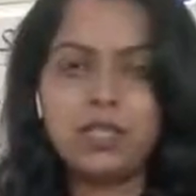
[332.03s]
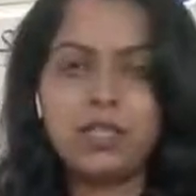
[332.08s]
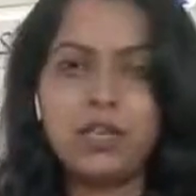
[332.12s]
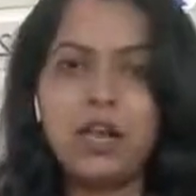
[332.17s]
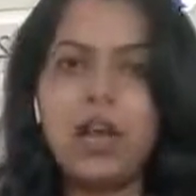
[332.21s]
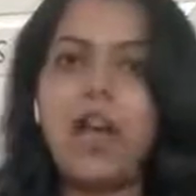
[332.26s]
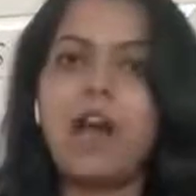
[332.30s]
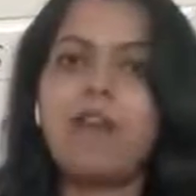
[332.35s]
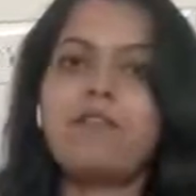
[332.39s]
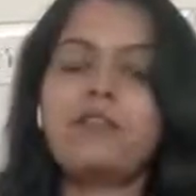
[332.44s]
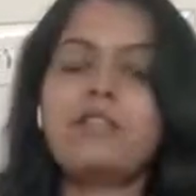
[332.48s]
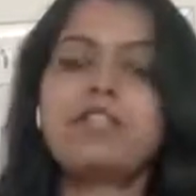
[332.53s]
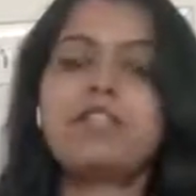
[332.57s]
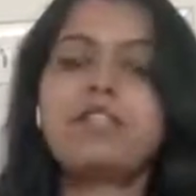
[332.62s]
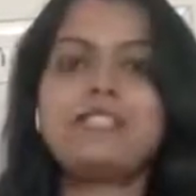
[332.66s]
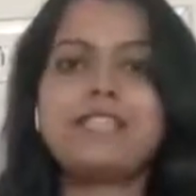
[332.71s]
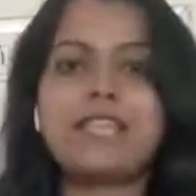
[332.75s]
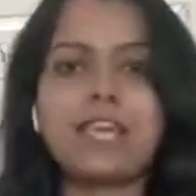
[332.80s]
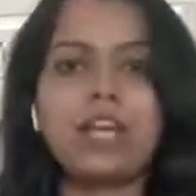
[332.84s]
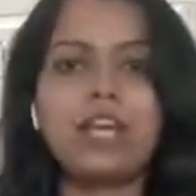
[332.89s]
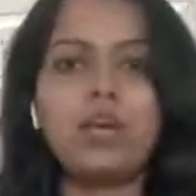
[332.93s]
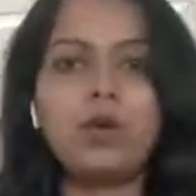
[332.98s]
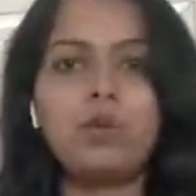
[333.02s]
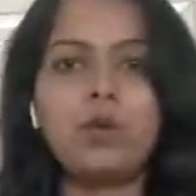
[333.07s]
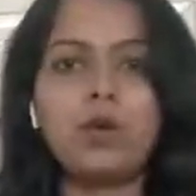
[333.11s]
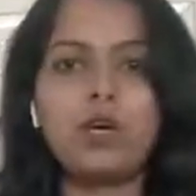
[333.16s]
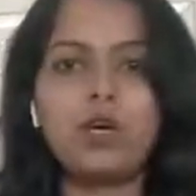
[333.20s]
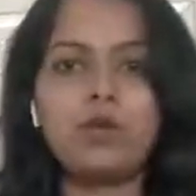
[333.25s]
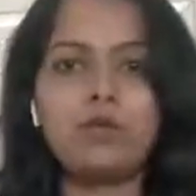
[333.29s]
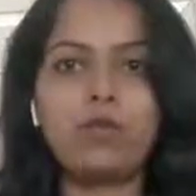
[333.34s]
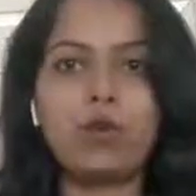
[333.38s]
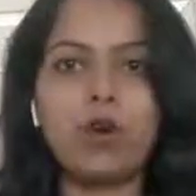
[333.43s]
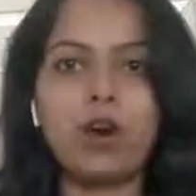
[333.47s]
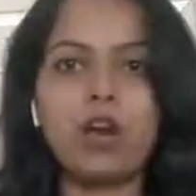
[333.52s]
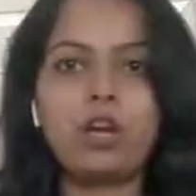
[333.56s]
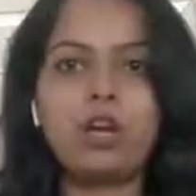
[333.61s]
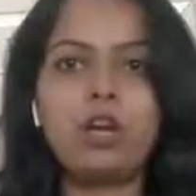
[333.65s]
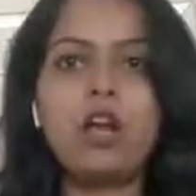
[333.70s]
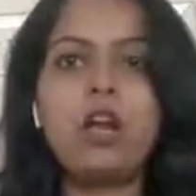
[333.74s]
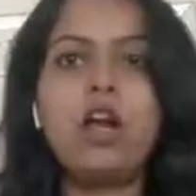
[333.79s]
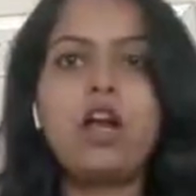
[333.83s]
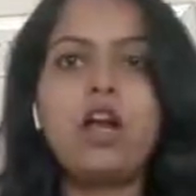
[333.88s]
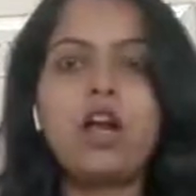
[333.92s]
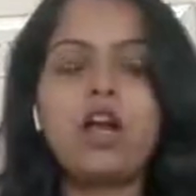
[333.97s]
After the Second World War,
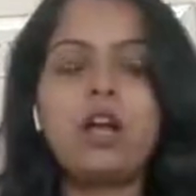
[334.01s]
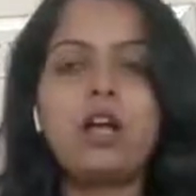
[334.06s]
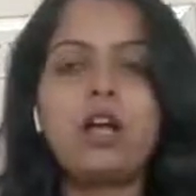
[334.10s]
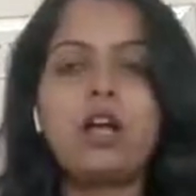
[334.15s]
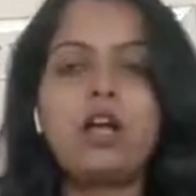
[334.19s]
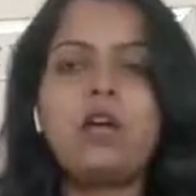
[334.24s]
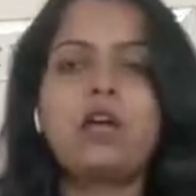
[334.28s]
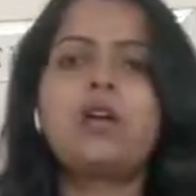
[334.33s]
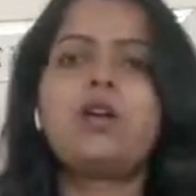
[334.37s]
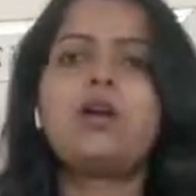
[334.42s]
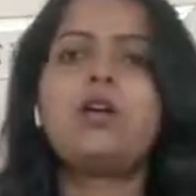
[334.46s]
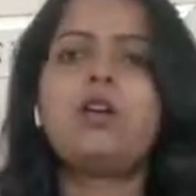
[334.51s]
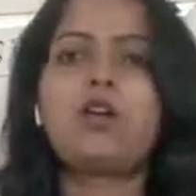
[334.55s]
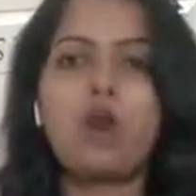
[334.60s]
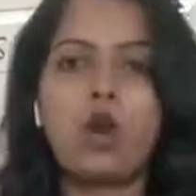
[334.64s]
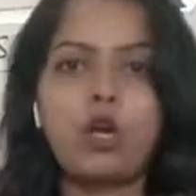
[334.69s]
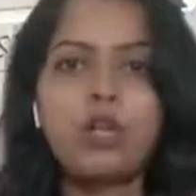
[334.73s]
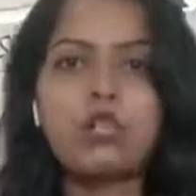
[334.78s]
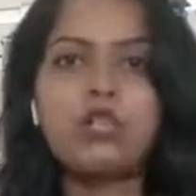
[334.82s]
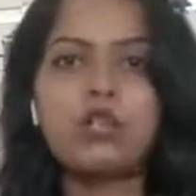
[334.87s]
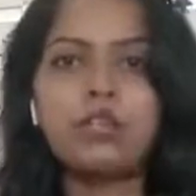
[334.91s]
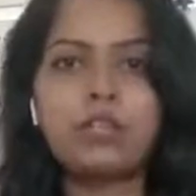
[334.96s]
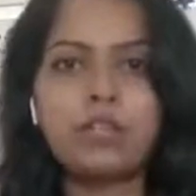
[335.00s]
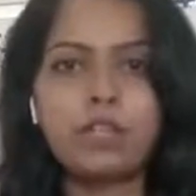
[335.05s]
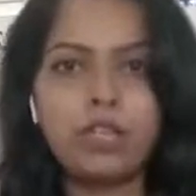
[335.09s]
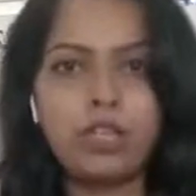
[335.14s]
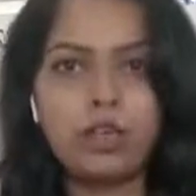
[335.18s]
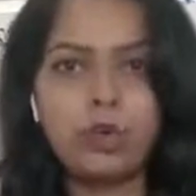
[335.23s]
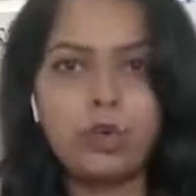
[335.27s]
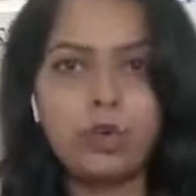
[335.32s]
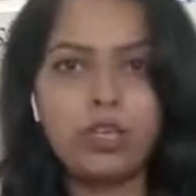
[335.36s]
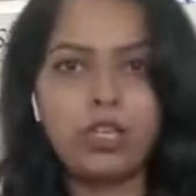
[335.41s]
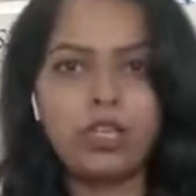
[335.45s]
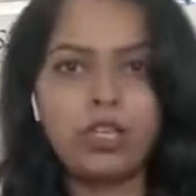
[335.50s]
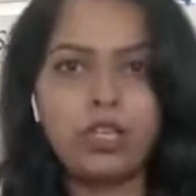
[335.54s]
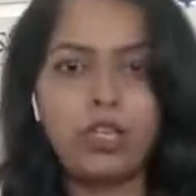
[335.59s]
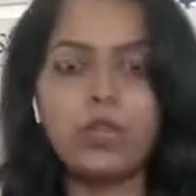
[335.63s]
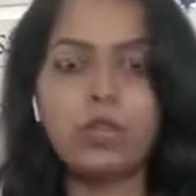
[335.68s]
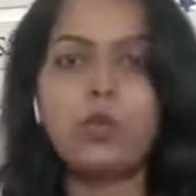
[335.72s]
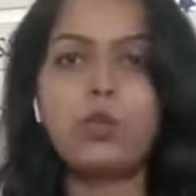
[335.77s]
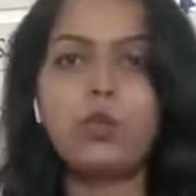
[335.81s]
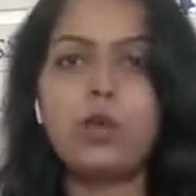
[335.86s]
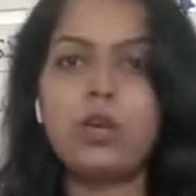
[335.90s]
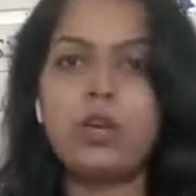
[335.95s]
lots of countries in the
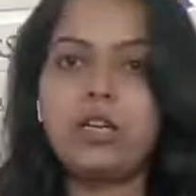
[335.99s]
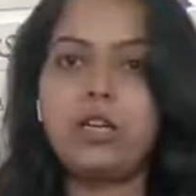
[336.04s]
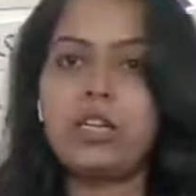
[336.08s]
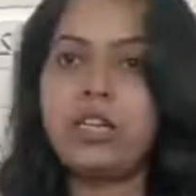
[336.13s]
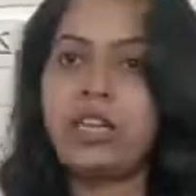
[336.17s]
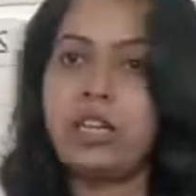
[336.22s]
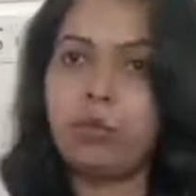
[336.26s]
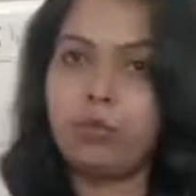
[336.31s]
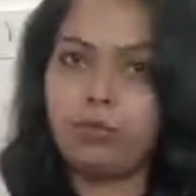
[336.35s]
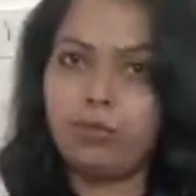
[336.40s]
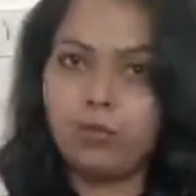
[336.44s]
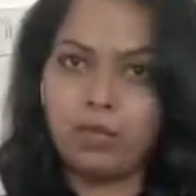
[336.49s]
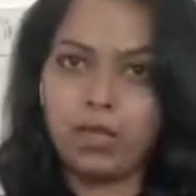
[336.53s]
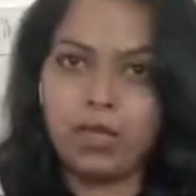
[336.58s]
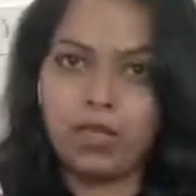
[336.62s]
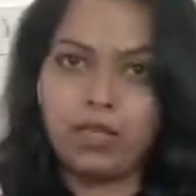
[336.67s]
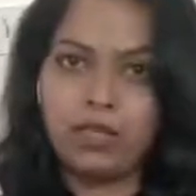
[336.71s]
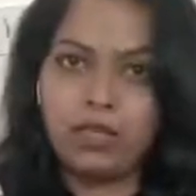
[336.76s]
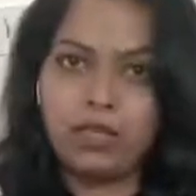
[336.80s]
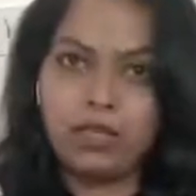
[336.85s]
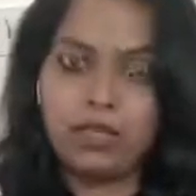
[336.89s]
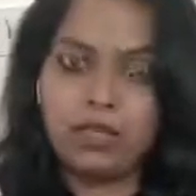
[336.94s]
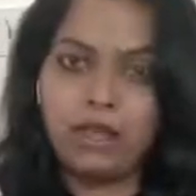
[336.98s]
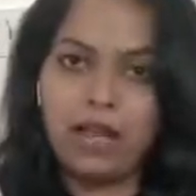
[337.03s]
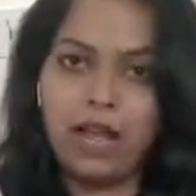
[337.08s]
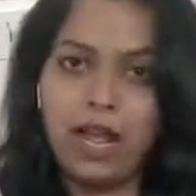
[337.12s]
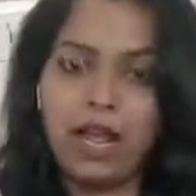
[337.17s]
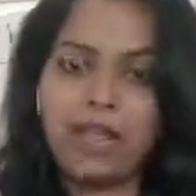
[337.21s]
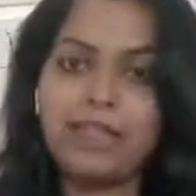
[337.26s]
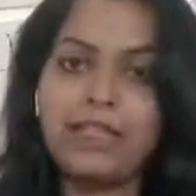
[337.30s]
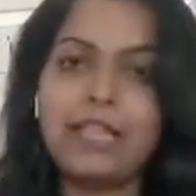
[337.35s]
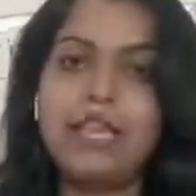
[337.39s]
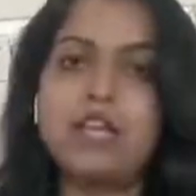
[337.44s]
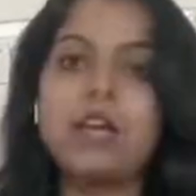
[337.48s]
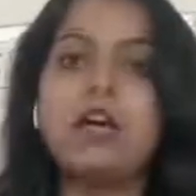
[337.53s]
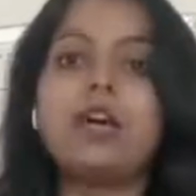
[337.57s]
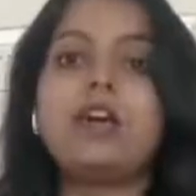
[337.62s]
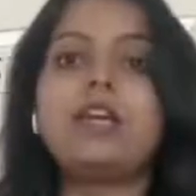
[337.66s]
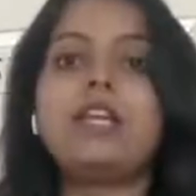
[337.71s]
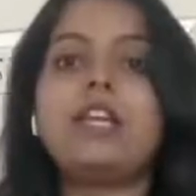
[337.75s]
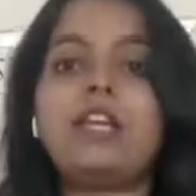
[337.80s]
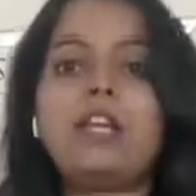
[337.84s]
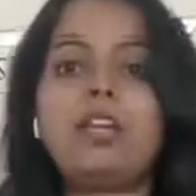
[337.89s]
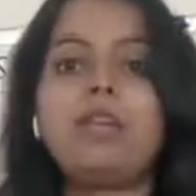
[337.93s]
world came together and they
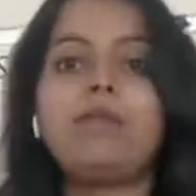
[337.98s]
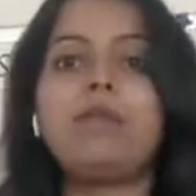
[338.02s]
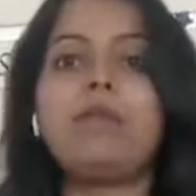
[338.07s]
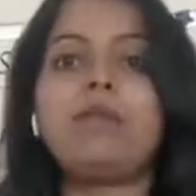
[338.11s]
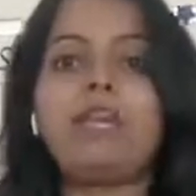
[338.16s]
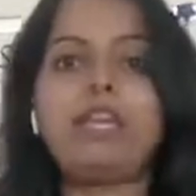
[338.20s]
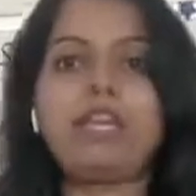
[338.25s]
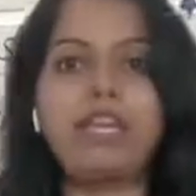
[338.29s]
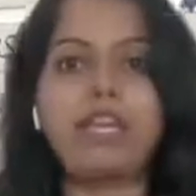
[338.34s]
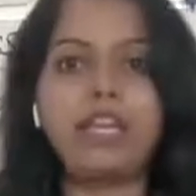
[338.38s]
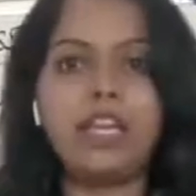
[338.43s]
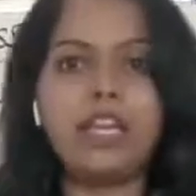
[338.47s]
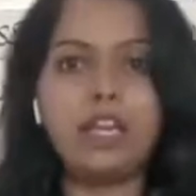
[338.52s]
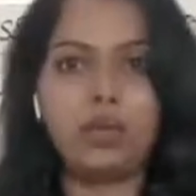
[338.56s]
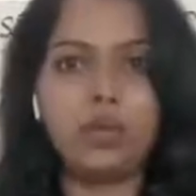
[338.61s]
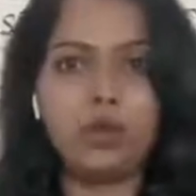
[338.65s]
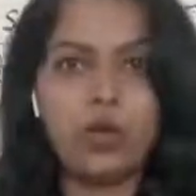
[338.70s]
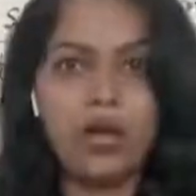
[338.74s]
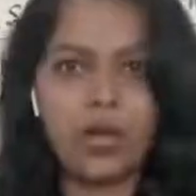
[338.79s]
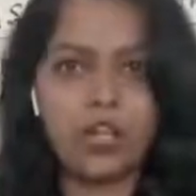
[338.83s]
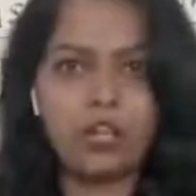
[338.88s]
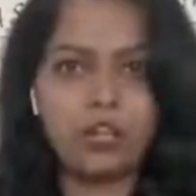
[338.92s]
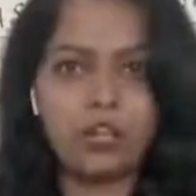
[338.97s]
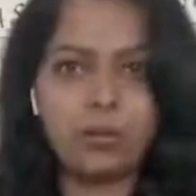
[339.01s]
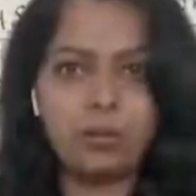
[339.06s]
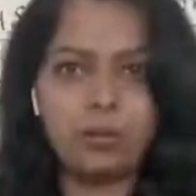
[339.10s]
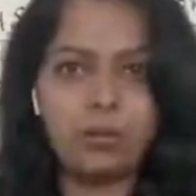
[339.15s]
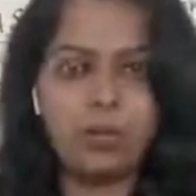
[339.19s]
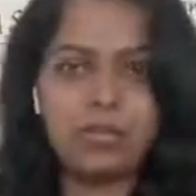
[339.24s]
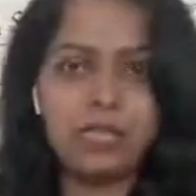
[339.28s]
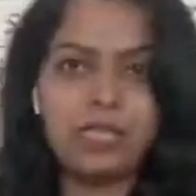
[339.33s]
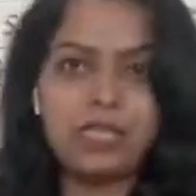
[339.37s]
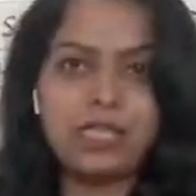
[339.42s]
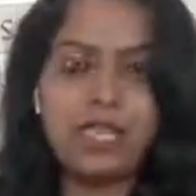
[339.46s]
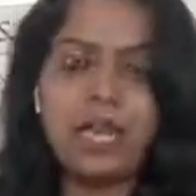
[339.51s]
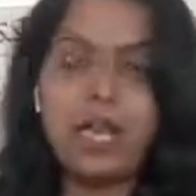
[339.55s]
agreed to maintain international peace,